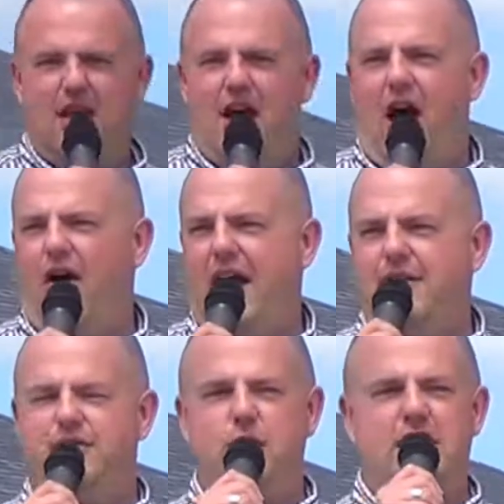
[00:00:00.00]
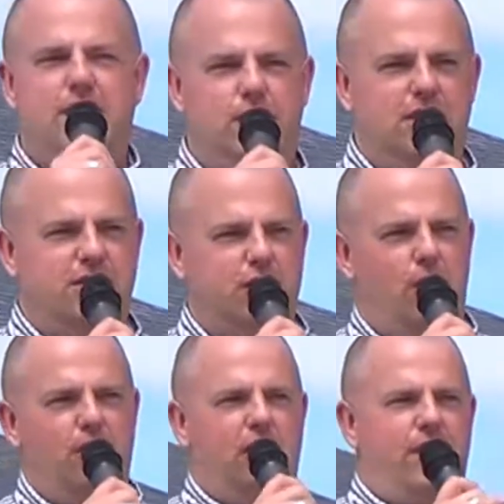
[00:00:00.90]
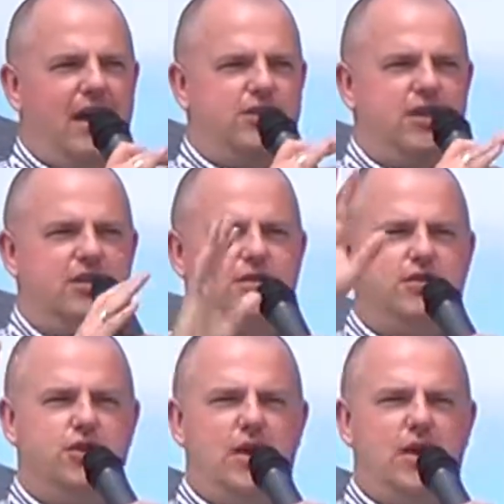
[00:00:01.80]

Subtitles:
All right, so we can do this in orderly fashion since